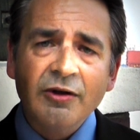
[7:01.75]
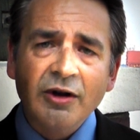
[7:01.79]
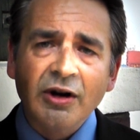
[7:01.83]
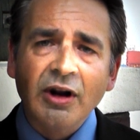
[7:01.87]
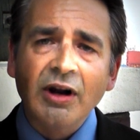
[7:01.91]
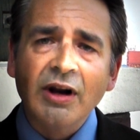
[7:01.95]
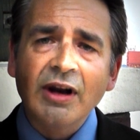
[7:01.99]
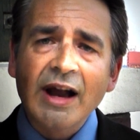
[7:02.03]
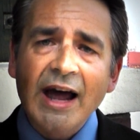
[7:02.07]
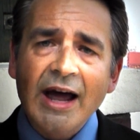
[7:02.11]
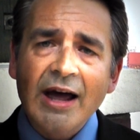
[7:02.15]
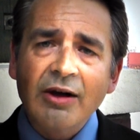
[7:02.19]
that
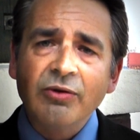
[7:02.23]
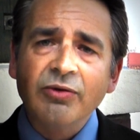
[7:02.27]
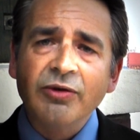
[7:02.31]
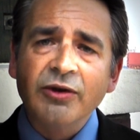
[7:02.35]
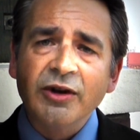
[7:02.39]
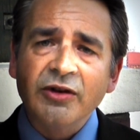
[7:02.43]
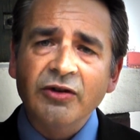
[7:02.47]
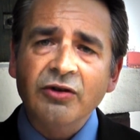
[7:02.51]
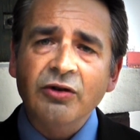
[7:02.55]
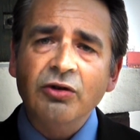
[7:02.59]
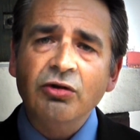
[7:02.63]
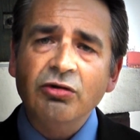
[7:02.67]
allowed
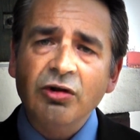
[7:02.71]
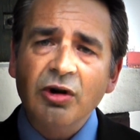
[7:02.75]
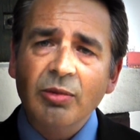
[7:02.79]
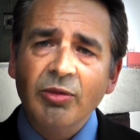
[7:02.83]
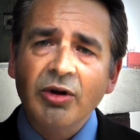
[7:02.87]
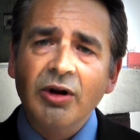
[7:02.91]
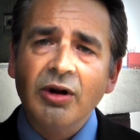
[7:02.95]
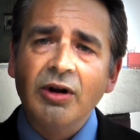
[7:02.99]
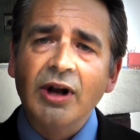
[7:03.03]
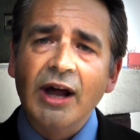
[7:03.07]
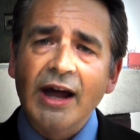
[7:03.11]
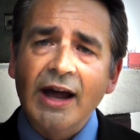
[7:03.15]
this
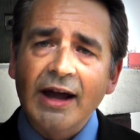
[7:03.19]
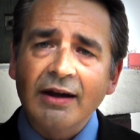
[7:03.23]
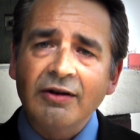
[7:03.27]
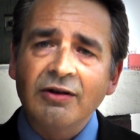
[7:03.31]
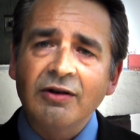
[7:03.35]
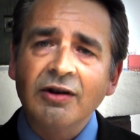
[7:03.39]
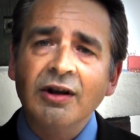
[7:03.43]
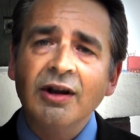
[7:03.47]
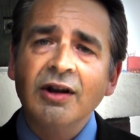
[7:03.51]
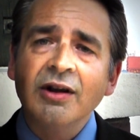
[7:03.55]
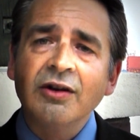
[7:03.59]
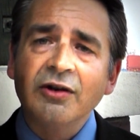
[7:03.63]
criminal
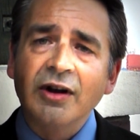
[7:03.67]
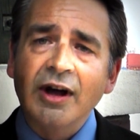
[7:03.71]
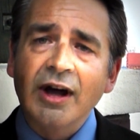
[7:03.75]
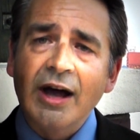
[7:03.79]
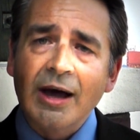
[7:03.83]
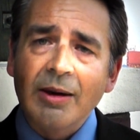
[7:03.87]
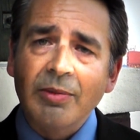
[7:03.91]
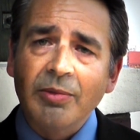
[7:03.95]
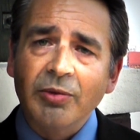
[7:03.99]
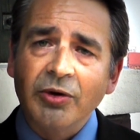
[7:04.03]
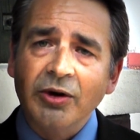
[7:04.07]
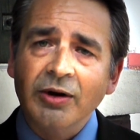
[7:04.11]
act to
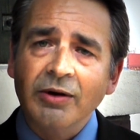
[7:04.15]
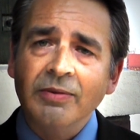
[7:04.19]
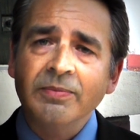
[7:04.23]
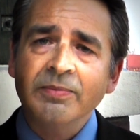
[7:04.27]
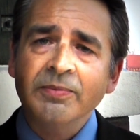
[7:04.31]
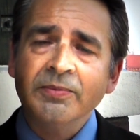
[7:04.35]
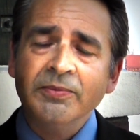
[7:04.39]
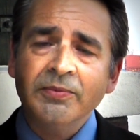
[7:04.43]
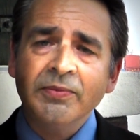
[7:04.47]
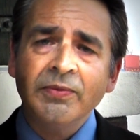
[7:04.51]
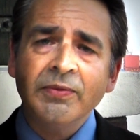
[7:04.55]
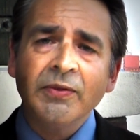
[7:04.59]
happen.
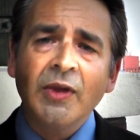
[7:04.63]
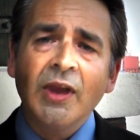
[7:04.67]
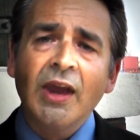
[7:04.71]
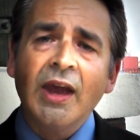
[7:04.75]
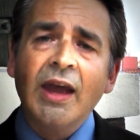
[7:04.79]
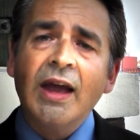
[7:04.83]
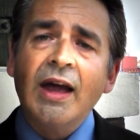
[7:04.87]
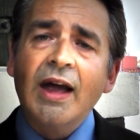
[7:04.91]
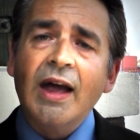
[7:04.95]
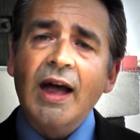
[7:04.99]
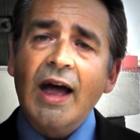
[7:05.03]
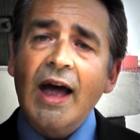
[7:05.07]

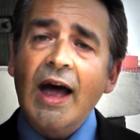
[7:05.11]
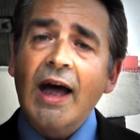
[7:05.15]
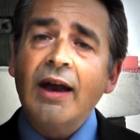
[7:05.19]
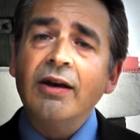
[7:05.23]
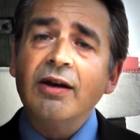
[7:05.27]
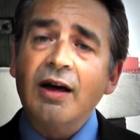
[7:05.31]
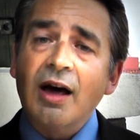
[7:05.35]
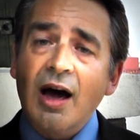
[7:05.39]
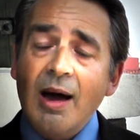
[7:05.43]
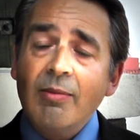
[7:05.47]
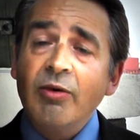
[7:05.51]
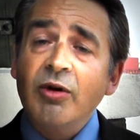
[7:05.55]

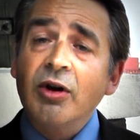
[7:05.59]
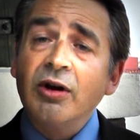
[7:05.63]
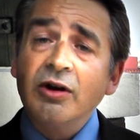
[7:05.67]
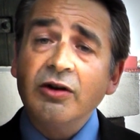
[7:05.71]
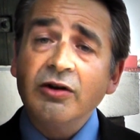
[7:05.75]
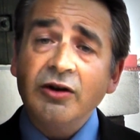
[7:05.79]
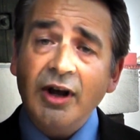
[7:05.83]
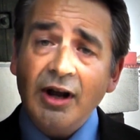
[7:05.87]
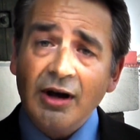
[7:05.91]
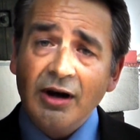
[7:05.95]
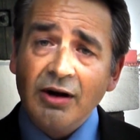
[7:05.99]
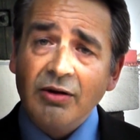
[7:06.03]
And I'm going to
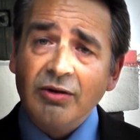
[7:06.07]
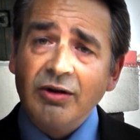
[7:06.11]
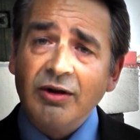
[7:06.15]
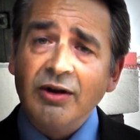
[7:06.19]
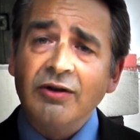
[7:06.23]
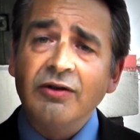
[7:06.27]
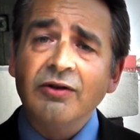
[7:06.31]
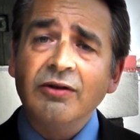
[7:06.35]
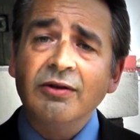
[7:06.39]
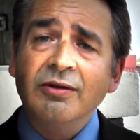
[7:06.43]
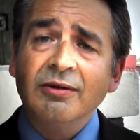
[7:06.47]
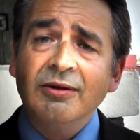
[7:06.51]
tell you
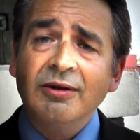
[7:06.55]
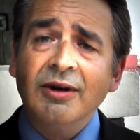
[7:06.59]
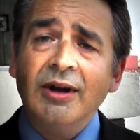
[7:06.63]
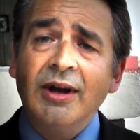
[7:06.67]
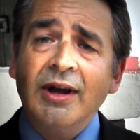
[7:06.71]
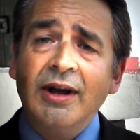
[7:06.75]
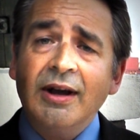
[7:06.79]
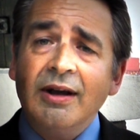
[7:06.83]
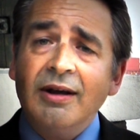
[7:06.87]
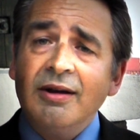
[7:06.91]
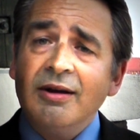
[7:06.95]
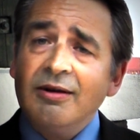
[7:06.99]
this.
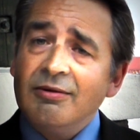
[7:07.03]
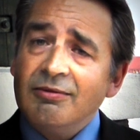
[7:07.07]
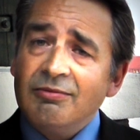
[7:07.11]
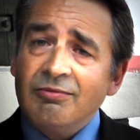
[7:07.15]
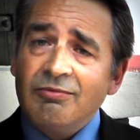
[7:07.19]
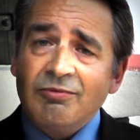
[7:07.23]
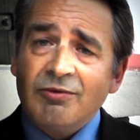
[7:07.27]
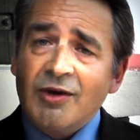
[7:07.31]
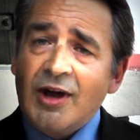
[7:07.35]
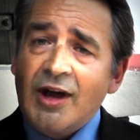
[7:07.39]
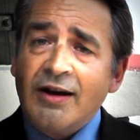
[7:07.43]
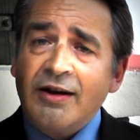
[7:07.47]

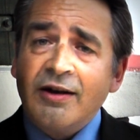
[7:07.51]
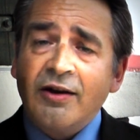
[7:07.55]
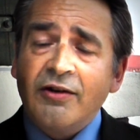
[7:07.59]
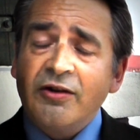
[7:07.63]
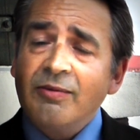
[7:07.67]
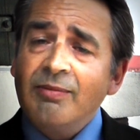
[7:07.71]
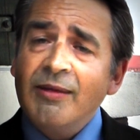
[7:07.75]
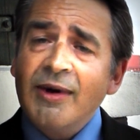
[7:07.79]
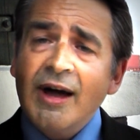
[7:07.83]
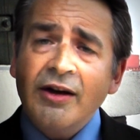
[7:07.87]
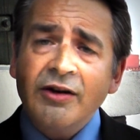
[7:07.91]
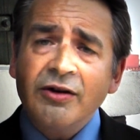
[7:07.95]
It
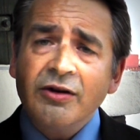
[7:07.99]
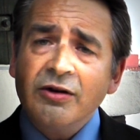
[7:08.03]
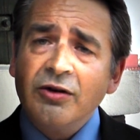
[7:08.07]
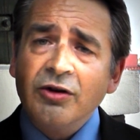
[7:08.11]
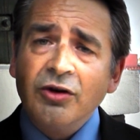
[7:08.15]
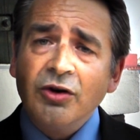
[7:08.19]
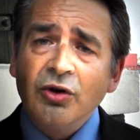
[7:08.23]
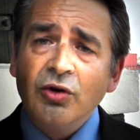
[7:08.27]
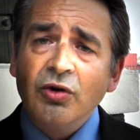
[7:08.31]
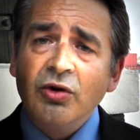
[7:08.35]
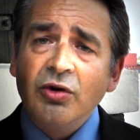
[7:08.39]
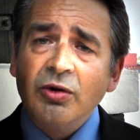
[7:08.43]
doesn't matter
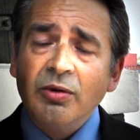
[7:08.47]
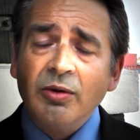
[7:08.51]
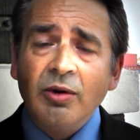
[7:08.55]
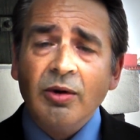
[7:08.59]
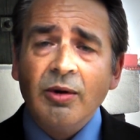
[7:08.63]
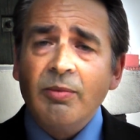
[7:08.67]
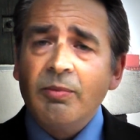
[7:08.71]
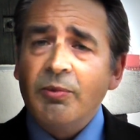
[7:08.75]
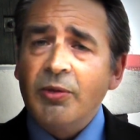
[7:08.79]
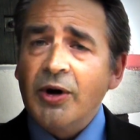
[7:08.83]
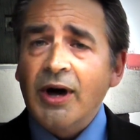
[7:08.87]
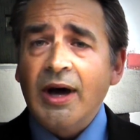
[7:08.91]
that you can
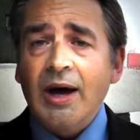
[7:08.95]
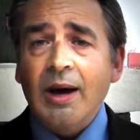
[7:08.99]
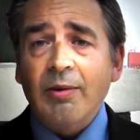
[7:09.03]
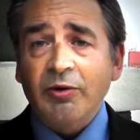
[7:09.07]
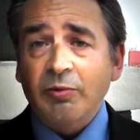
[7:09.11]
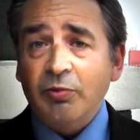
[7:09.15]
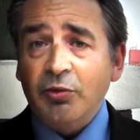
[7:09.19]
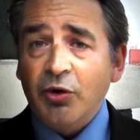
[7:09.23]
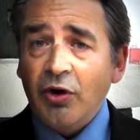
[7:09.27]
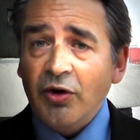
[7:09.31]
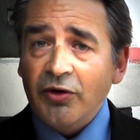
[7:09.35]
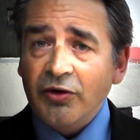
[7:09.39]

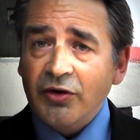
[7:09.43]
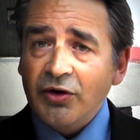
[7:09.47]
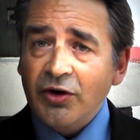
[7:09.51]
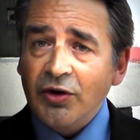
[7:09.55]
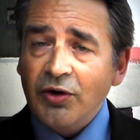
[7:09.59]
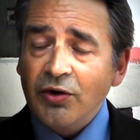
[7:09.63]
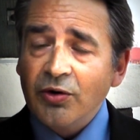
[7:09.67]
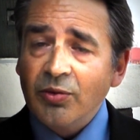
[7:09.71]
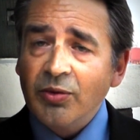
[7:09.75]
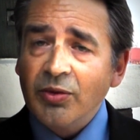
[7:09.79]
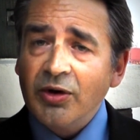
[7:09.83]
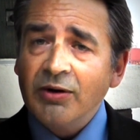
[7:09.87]
perhaps
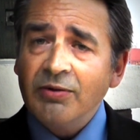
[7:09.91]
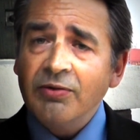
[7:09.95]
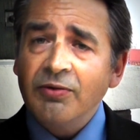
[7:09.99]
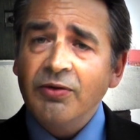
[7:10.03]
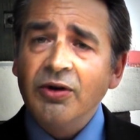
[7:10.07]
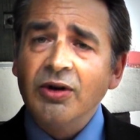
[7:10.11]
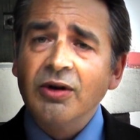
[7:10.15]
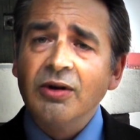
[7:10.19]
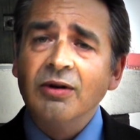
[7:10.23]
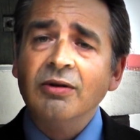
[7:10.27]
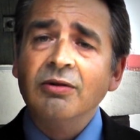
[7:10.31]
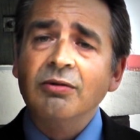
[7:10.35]
prosecute me
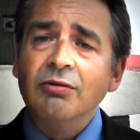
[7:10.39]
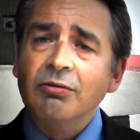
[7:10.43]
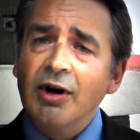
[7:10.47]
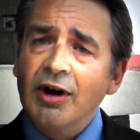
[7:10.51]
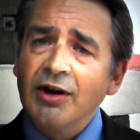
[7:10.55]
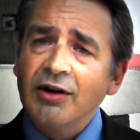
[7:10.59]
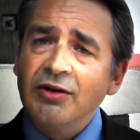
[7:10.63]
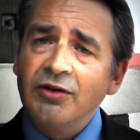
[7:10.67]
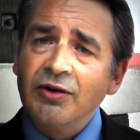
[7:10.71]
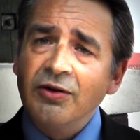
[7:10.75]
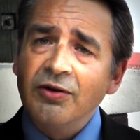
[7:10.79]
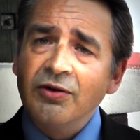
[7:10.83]
for
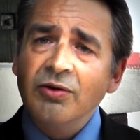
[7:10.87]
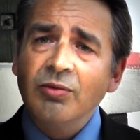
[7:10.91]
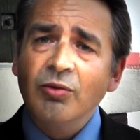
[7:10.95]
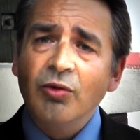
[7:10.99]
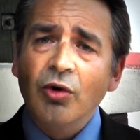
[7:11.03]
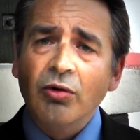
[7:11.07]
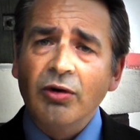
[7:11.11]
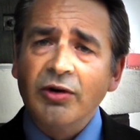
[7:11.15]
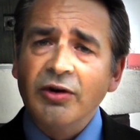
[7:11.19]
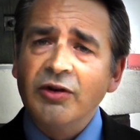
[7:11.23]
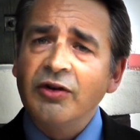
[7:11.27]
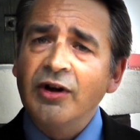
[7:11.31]
racism
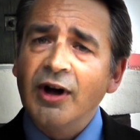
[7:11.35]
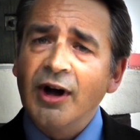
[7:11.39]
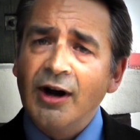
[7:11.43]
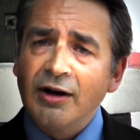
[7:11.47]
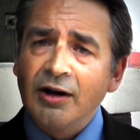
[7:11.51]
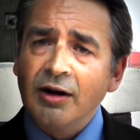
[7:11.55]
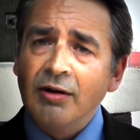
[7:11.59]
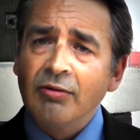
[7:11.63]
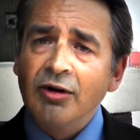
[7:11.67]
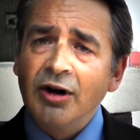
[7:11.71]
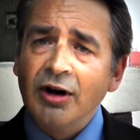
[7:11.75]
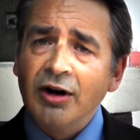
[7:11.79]
or
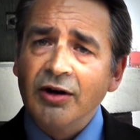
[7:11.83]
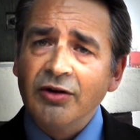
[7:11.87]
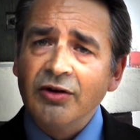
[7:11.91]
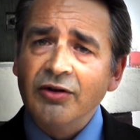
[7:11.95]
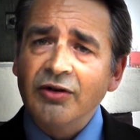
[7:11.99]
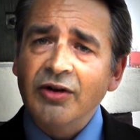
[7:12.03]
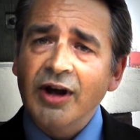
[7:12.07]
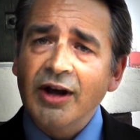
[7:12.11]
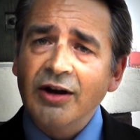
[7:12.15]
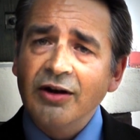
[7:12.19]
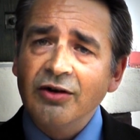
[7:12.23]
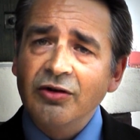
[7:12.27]
inciting
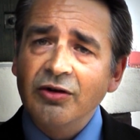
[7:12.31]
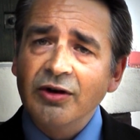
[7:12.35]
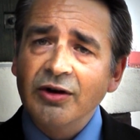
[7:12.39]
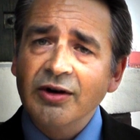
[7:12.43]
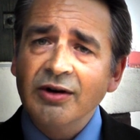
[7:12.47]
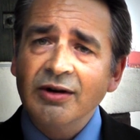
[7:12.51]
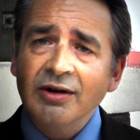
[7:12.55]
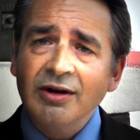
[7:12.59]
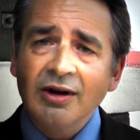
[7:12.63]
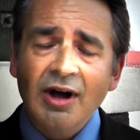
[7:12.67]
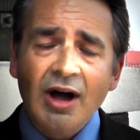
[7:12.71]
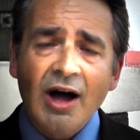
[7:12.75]
religious
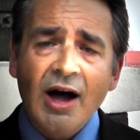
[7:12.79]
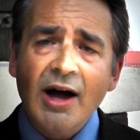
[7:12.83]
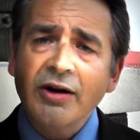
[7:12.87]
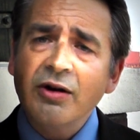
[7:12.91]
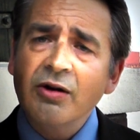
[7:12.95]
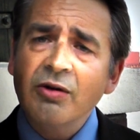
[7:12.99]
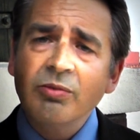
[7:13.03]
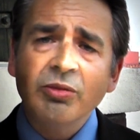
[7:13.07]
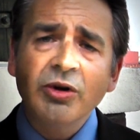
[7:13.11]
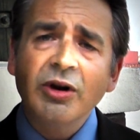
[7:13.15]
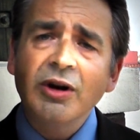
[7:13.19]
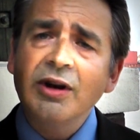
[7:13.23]
hatred. I
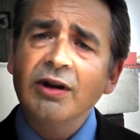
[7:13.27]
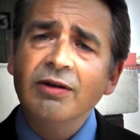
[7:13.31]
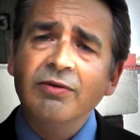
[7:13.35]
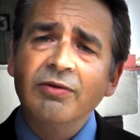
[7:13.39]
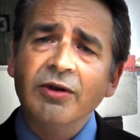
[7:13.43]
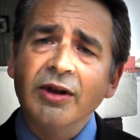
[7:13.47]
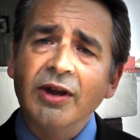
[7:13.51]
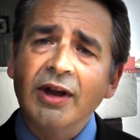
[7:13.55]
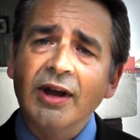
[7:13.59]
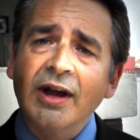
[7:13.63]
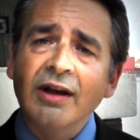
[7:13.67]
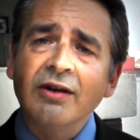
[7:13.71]
don't believe
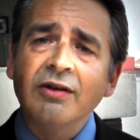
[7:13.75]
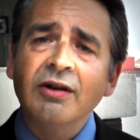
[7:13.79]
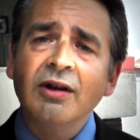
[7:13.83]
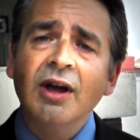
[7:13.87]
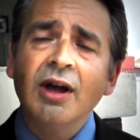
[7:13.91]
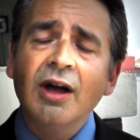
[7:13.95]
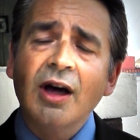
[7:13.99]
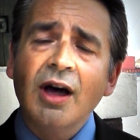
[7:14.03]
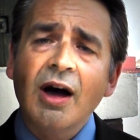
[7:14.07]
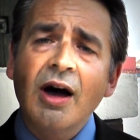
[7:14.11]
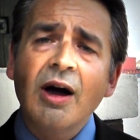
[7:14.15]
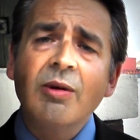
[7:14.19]
in that.
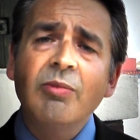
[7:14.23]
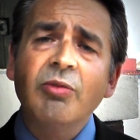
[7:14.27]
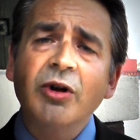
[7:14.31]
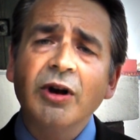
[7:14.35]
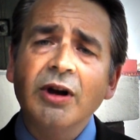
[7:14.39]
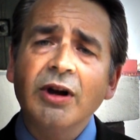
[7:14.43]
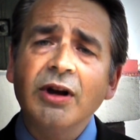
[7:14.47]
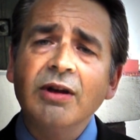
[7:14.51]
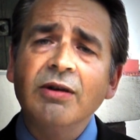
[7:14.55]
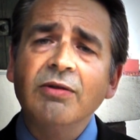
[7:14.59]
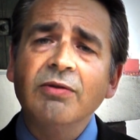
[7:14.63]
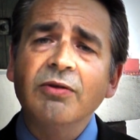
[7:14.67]
I
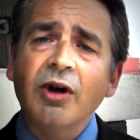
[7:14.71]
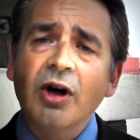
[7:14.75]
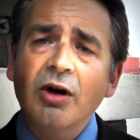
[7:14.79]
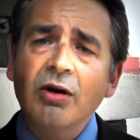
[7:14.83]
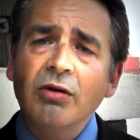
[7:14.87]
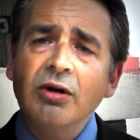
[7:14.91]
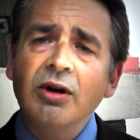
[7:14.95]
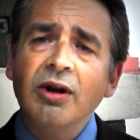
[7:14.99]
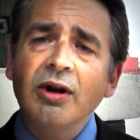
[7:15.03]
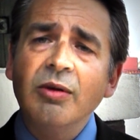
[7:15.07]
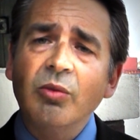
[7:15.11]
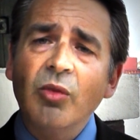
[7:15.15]
believe
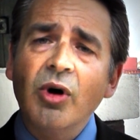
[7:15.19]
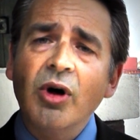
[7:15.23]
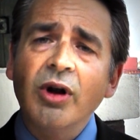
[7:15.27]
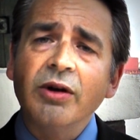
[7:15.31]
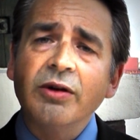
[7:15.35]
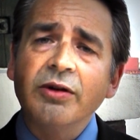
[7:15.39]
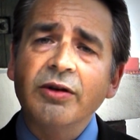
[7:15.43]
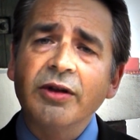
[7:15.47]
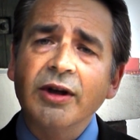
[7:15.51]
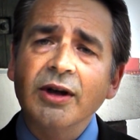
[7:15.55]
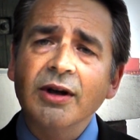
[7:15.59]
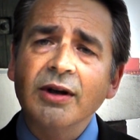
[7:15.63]
only in
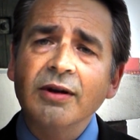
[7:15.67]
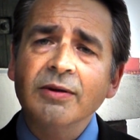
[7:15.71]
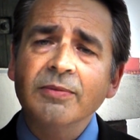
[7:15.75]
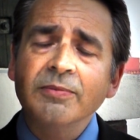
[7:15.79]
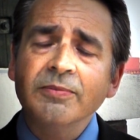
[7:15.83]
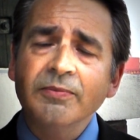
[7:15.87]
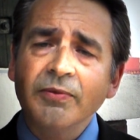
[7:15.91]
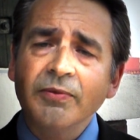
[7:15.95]
one thing,